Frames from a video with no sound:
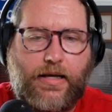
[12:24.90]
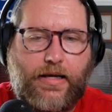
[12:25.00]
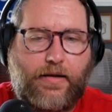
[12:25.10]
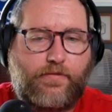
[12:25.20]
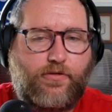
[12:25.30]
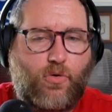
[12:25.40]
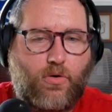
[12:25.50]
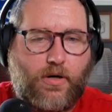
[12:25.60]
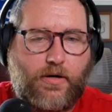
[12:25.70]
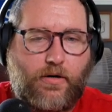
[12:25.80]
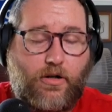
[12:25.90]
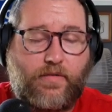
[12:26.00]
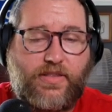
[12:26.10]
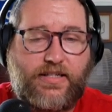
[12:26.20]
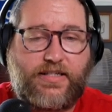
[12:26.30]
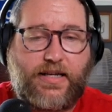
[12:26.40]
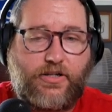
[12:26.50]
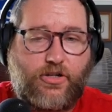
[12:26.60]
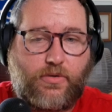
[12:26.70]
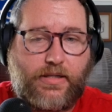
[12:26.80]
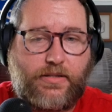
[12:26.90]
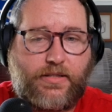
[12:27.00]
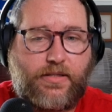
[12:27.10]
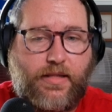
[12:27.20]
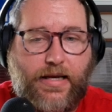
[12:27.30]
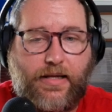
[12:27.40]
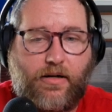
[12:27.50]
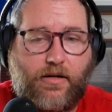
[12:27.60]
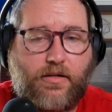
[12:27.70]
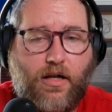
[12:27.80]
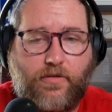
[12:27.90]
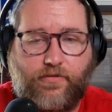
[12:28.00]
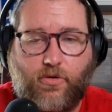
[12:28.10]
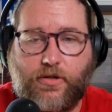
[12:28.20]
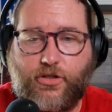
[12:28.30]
for all of the design tokens that are called for.